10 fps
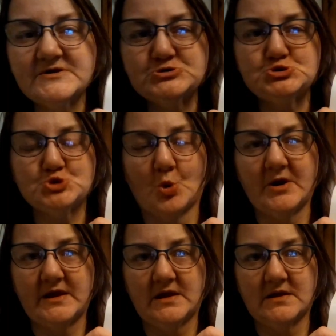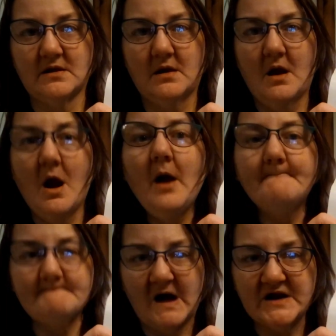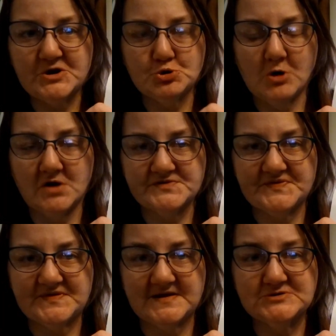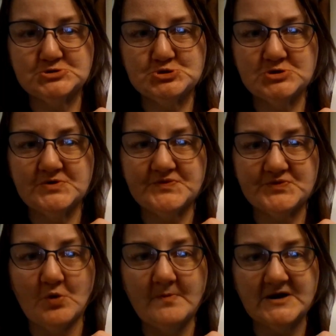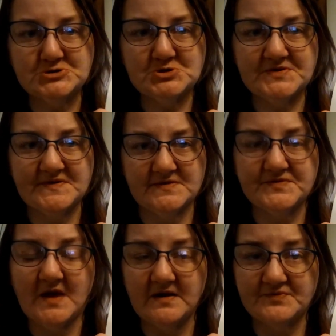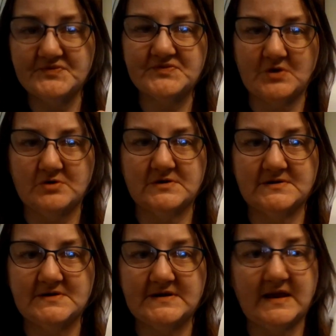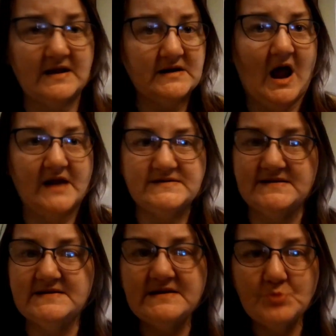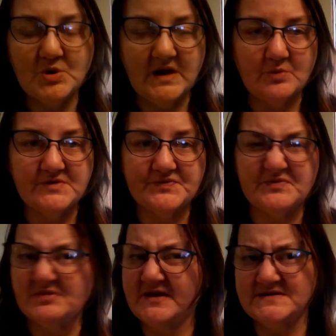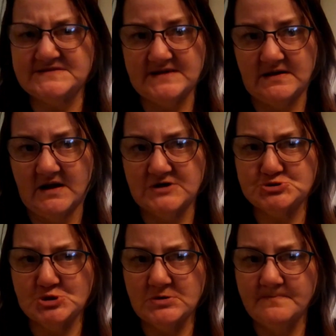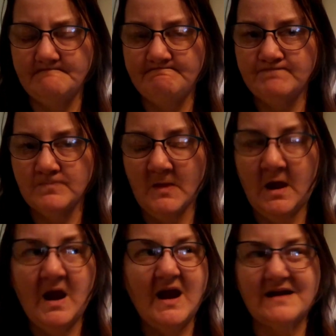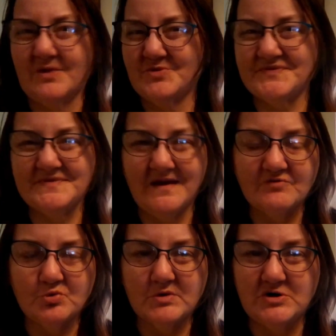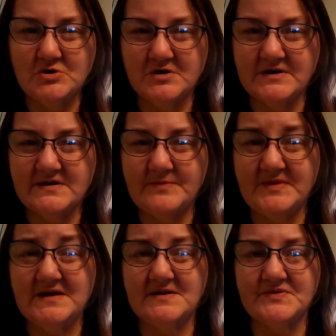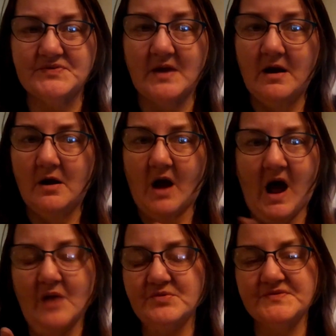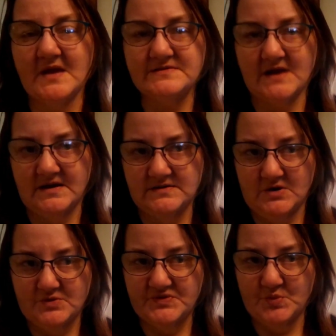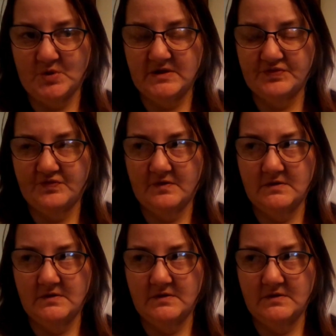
enjoying my cross stitch so much since I have started it again. I did it when I was like a teenager, and I was never real good at it because I was not diagnosed with